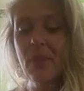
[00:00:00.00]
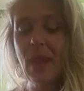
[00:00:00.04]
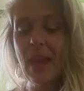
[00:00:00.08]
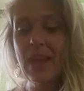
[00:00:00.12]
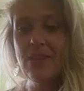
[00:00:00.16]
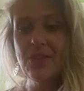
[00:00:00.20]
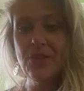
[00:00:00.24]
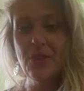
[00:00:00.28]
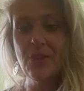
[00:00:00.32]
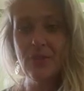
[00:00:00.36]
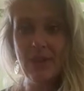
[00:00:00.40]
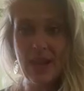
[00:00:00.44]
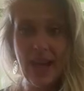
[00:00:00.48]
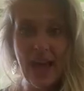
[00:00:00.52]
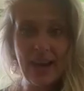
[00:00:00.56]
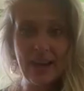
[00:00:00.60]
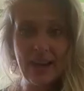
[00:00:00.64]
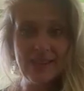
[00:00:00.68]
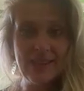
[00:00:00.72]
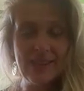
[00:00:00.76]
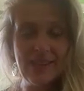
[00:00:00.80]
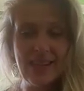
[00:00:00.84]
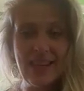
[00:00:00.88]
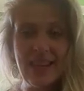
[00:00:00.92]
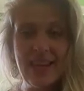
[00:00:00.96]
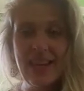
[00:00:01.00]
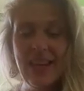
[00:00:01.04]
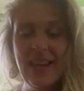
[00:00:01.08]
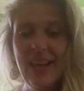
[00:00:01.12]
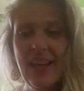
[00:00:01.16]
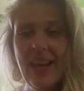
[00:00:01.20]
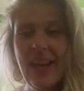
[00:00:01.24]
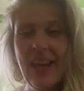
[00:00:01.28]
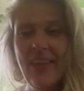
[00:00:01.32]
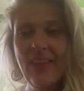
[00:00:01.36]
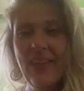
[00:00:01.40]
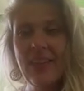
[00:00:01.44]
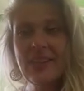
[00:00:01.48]
reality,
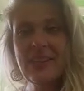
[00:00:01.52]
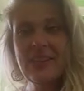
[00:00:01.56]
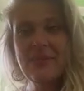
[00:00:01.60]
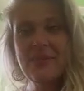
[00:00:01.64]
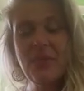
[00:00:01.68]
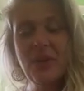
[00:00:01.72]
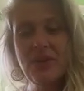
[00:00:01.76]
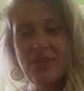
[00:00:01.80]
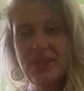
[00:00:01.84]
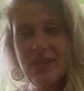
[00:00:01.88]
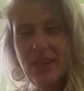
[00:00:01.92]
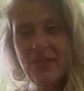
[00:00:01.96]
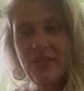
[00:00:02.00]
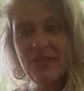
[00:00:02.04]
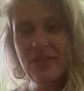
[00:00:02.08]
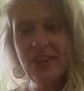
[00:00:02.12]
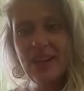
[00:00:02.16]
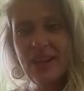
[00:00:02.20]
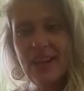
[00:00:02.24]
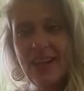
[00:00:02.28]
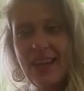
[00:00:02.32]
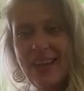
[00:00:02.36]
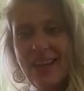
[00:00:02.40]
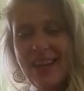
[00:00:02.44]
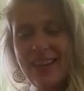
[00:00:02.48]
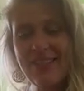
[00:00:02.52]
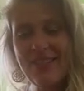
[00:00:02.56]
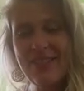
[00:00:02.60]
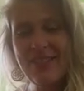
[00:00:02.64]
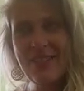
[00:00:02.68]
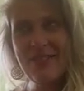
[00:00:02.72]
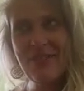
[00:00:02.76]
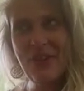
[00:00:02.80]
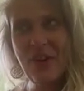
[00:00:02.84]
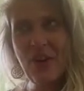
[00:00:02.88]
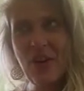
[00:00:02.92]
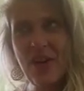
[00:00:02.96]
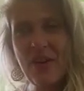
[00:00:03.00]
and that's most definitely
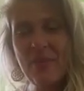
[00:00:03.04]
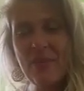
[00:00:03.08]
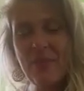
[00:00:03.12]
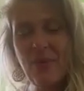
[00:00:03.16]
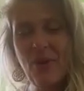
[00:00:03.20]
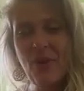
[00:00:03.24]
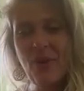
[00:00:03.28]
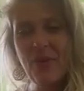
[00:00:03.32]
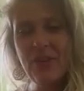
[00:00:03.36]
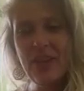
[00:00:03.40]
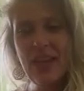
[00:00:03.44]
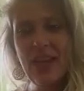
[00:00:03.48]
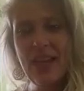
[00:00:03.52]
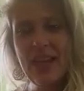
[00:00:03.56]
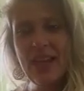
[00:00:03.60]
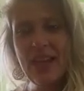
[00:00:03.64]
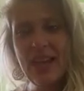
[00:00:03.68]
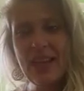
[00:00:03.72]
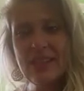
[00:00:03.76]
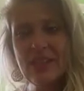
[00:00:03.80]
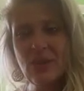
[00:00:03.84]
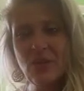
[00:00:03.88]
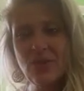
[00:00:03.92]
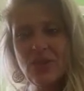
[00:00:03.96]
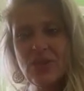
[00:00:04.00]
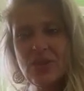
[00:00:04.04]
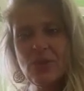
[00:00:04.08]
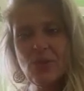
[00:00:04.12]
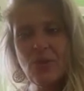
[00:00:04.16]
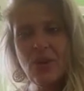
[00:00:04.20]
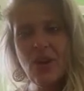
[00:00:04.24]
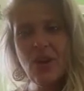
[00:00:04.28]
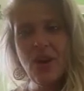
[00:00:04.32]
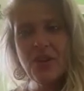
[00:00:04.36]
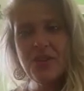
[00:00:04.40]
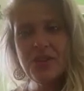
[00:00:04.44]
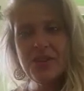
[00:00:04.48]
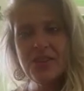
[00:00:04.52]
the vibe of Keeley. So I just
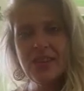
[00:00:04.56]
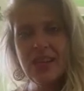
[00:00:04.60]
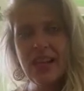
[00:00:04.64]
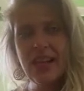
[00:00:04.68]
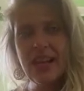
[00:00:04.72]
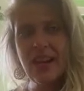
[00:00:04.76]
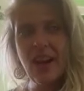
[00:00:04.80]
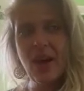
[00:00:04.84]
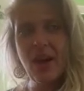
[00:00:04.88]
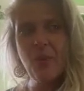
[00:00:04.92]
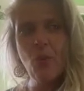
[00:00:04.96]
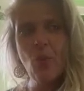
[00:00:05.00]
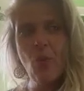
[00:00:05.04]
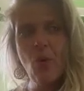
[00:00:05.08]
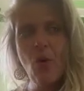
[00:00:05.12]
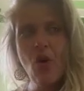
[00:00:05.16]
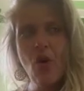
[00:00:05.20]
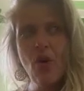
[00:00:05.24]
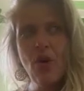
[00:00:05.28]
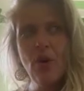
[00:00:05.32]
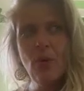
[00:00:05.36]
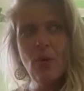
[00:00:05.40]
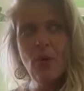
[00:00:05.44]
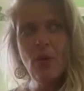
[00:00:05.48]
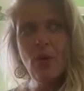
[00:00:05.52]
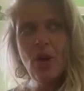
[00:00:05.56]
want to ask you, Keeley, like what